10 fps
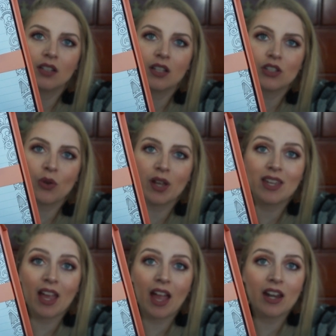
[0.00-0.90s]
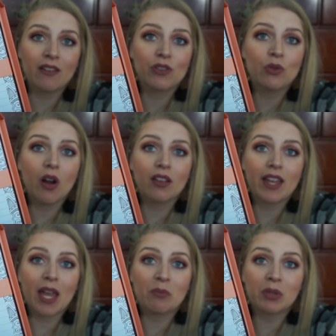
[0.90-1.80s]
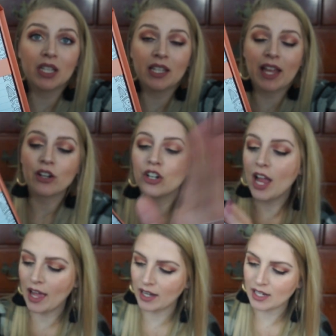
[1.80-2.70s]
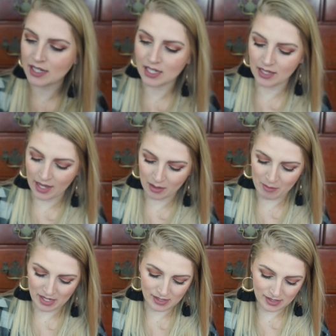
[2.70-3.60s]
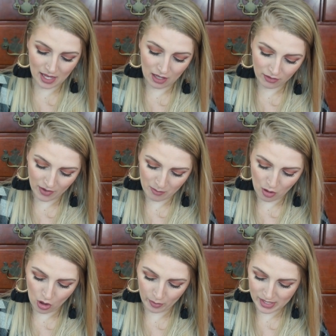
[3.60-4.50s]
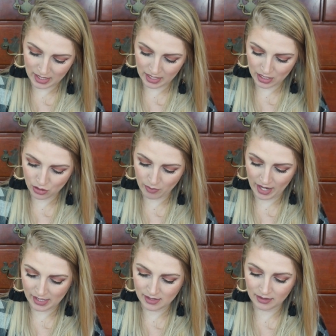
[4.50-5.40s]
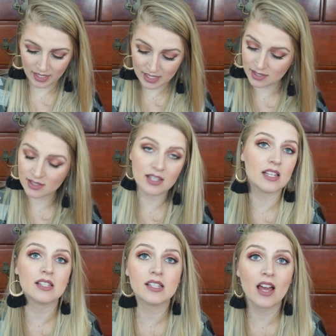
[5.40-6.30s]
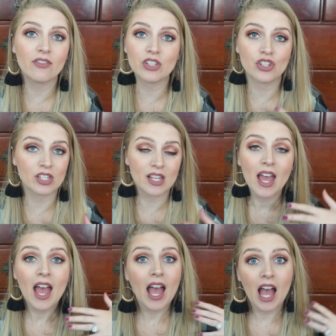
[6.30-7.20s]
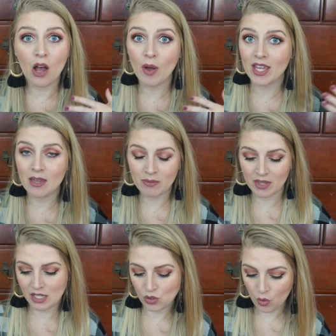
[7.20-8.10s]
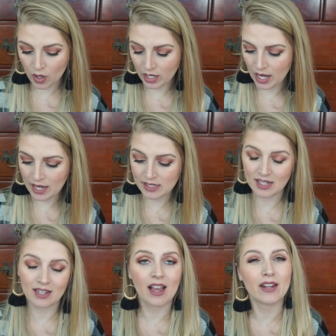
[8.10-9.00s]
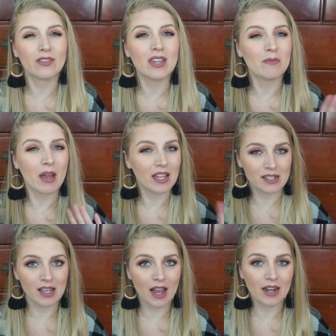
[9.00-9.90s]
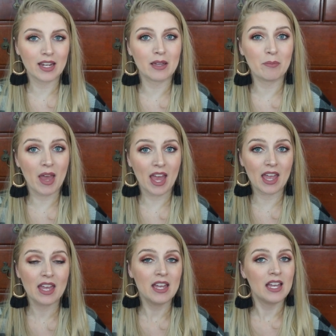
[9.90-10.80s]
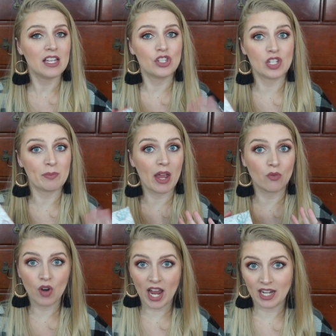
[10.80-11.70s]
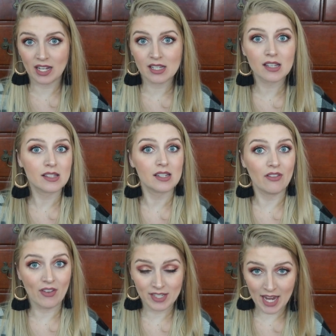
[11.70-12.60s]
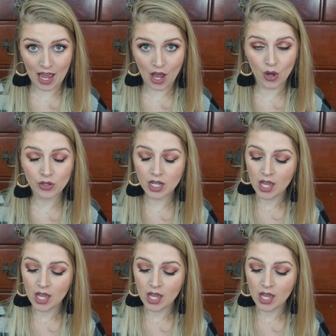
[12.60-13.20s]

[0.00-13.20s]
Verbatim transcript: So again, if you are like a planner addict like myself, I'm always needing to write lists and stuff. It's just how I keep things organized and kind of keep my anxiety at bay, is just by writing stuff down.